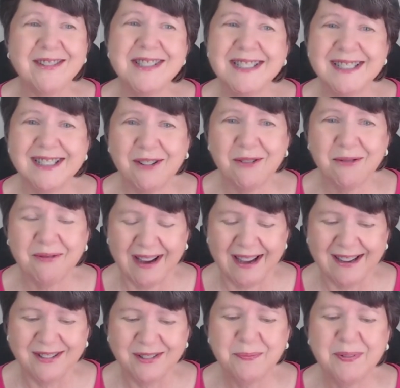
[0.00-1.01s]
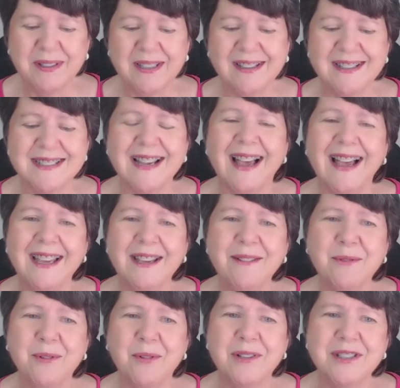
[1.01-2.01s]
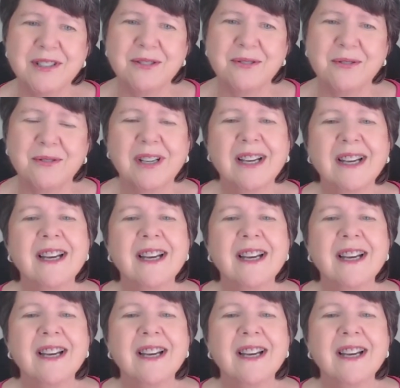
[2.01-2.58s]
stick around, because I am going to